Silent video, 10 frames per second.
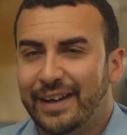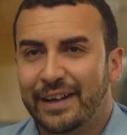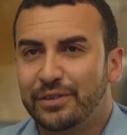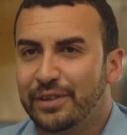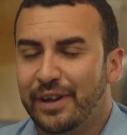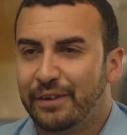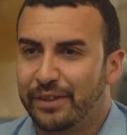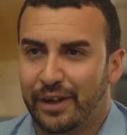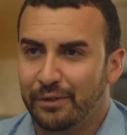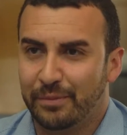actually never
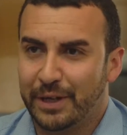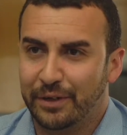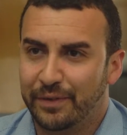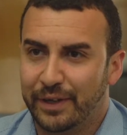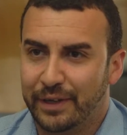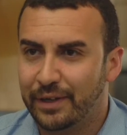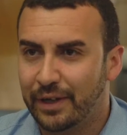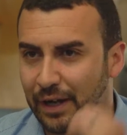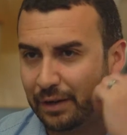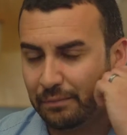thought it would be a good fit.
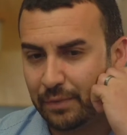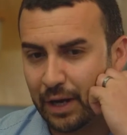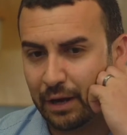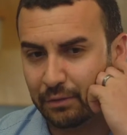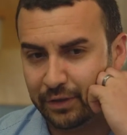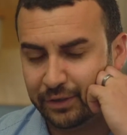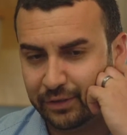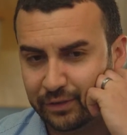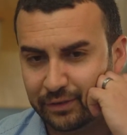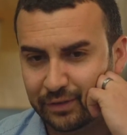Um, I
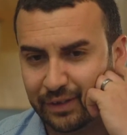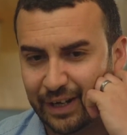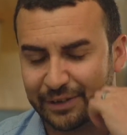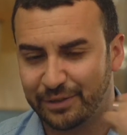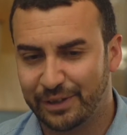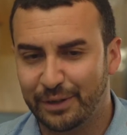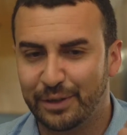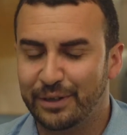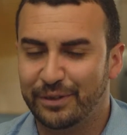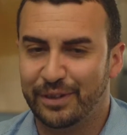was actually
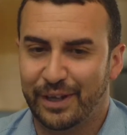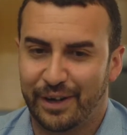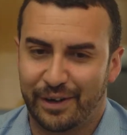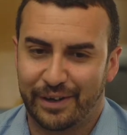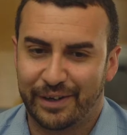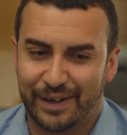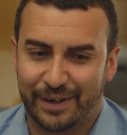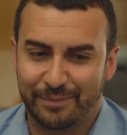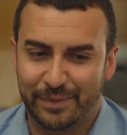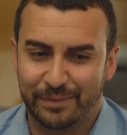looking today at our
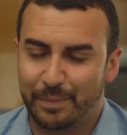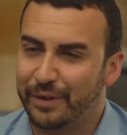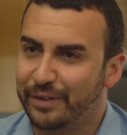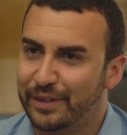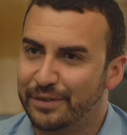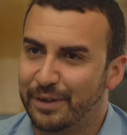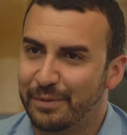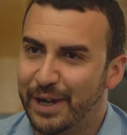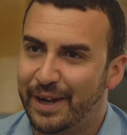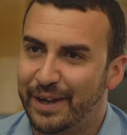um, the presentation that
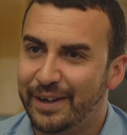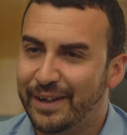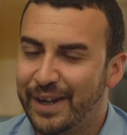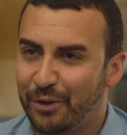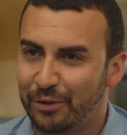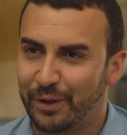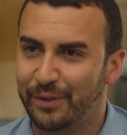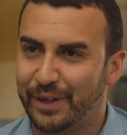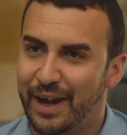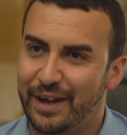we had. I was one of
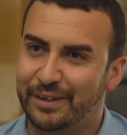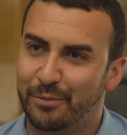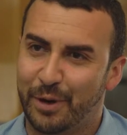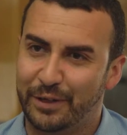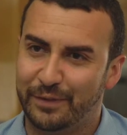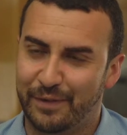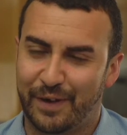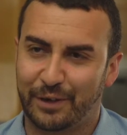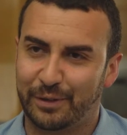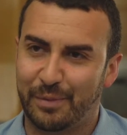the guys that wanted to be a
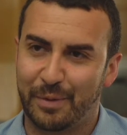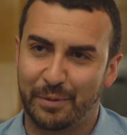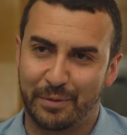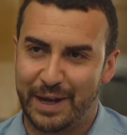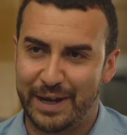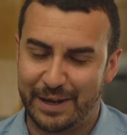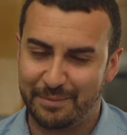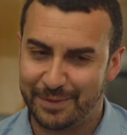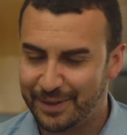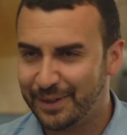faculty member when I
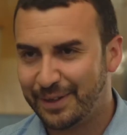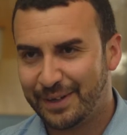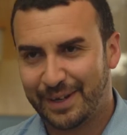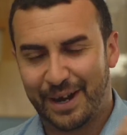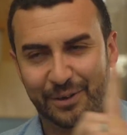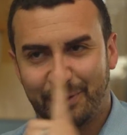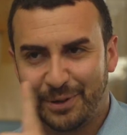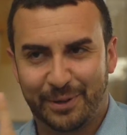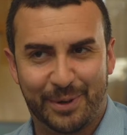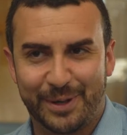came. Yes. I was one of
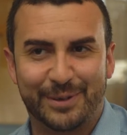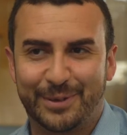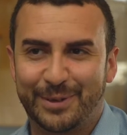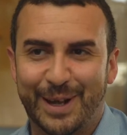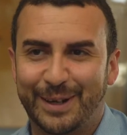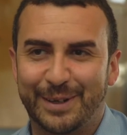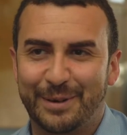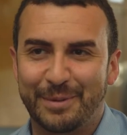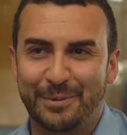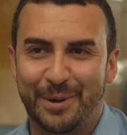the ones that during the exit
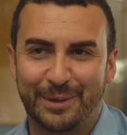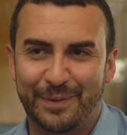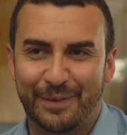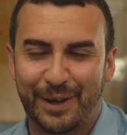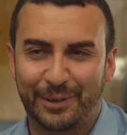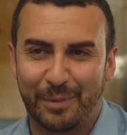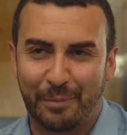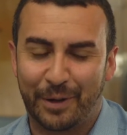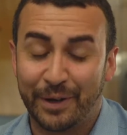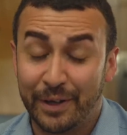interview wanted to be a faculty
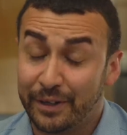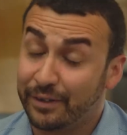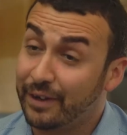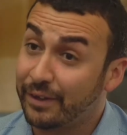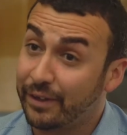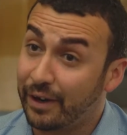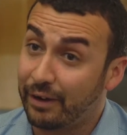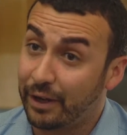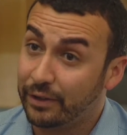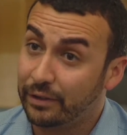member. So never thought
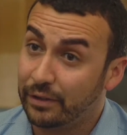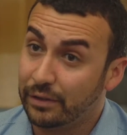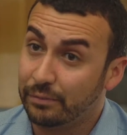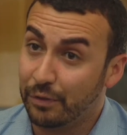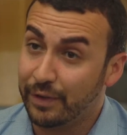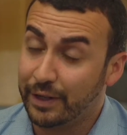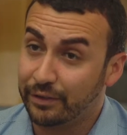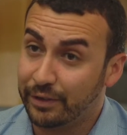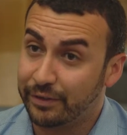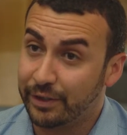about moving into
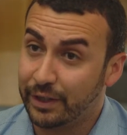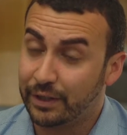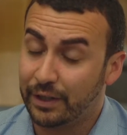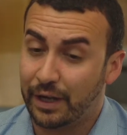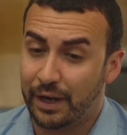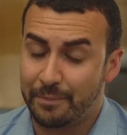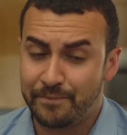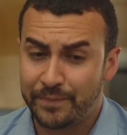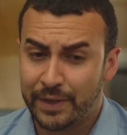industry. Um,